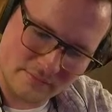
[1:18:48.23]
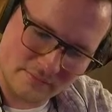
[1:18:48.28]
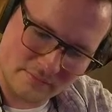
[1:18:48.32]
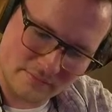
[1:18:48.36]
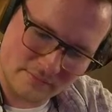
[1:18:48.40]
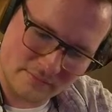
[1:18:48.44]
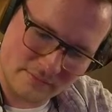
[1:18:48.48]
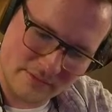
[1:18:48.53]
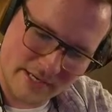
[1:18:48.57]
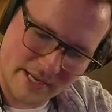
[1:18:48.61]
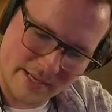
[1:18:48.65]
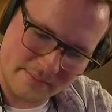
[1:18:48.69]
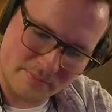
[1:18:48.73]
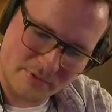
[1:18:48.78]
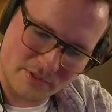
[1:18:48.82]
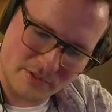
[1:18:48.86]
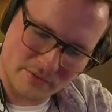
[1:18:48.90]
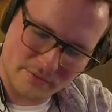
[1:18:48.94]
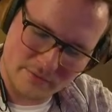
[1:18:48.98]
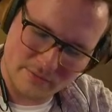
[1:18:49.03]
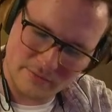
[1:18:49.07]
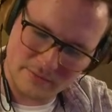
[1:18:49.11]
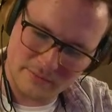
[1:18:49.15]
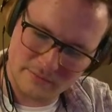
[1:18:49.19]

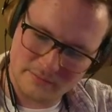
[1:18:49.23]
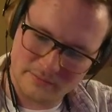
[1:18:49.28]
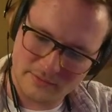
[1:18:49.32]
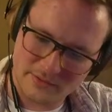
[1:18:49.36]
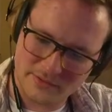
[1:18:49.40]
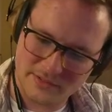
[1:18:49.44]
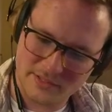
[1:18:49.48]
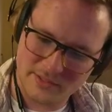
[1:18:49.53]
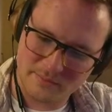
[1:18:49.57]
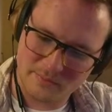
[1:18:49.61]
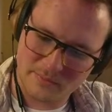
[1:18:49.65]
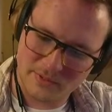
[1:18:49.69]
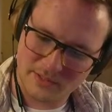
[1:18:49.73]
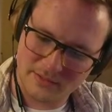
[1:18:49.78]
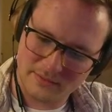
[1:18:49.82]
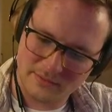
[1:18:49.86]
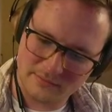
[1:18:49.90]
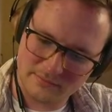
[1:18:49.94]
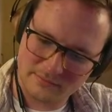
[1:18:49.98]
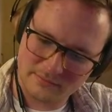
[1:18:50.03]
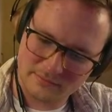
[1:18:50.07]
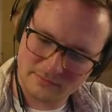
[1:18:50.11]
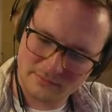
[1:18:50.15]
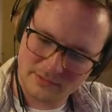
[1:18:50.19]
Neptune or something.
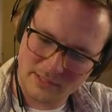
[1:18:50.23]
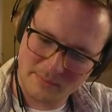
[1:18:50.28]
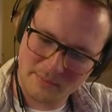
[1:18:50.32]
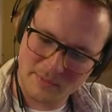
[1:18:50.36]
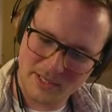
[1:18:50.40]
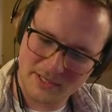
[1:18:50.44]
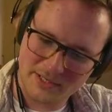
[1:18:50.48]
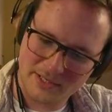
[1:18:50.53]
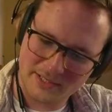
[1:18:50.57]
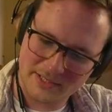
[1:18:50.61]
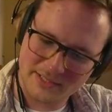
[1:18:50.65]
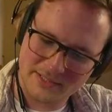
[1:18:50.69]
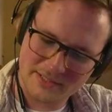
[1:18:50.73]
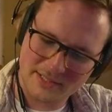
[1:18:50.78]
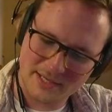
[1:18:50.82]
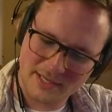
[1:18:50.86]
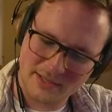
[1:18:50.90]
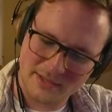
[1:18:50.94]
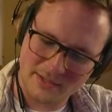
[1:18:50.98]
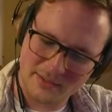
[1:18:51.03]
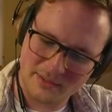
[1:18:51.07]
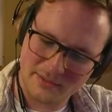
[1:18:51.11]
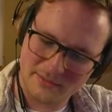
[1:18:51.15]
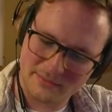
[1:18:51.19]
I'm not going to say
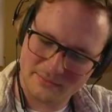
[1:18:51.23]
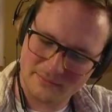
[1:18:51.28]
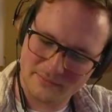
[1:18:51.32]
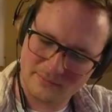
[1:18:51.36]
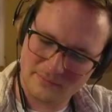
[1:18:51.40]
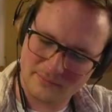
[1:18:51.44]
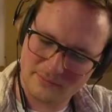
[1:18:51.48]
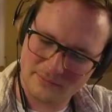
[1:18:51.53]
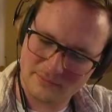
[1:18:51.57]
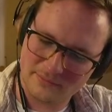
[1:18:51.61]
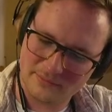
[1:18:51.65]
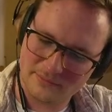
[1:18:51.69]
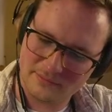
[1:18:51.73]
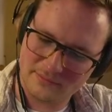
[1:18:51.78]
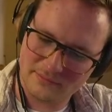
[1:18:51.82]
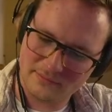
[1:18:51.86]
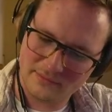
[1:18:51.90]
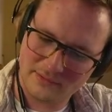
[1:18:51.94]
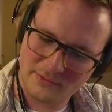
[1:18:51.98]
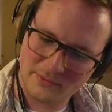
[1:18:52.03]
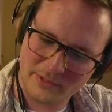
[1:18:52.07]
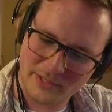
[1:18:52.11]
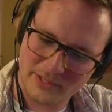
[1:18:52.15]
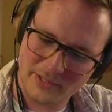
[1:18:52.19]
the
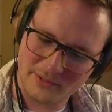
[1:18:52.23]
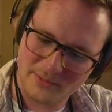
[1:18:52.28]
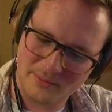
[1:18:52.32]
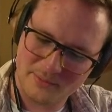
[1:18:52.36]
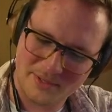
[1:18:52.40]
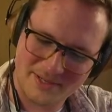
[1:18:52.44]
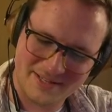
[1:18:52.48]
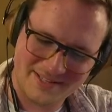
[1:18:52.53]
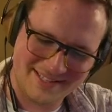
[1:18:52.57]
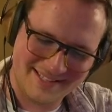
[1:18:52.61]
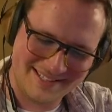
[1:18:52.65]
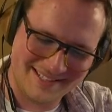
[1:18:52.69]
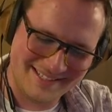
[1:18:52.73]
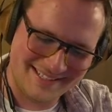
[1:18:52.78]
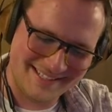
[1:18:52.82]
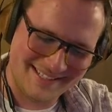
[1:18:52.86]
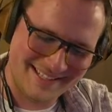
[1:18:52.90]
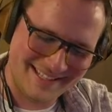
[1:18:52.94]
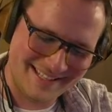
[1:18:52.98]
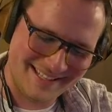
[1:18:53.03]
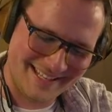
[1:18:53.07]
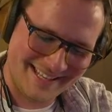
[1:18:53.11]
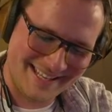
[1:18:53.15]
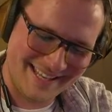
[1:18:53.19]
greener one.
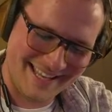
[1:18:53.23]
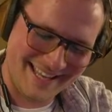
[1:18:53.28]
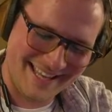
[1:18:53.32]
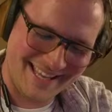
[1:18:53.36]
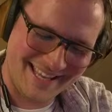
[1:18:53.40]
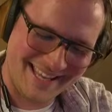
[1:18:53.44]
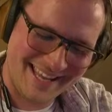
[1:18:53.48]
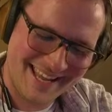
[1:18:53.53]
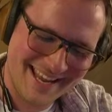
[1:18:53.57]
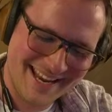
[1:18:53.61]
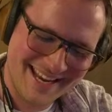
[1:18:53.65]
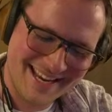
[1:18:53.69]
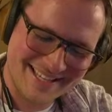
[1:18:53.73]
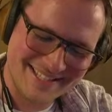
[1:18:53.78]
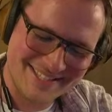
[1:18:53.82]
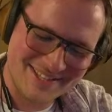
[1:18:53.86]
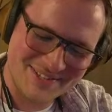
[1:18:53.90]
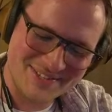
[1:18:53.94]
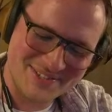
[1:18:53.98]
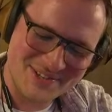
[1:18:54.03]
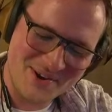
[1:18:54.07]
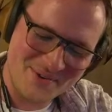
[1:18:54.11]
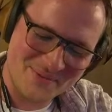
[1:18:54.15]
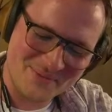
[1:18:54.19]
Because
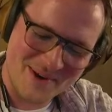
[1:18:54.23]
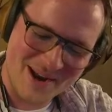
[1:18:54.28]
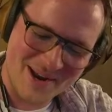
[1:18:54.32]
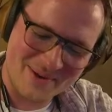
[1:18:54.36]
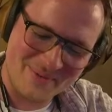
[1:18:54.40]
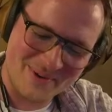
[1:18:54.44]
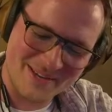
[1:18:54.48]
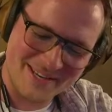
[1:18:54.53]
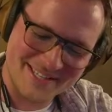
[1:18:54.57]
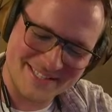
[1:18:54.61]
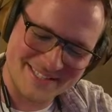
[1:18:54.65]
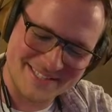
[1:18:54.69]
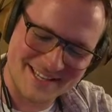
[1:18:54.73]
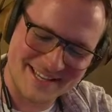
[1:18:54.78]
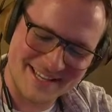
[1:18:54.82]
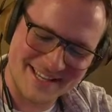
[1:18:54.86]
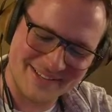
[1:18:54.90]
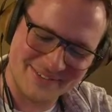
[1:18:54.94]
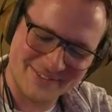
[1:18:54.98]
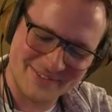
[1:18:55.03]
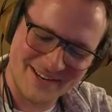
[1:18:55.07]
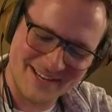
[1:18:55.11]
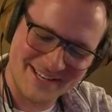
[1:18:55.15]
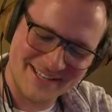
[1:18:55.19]
there's no right way to say it,
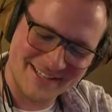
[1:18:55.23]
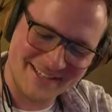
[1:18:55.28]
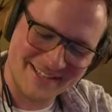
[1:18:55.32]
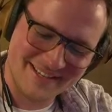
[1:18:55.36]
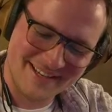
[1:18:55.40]
right?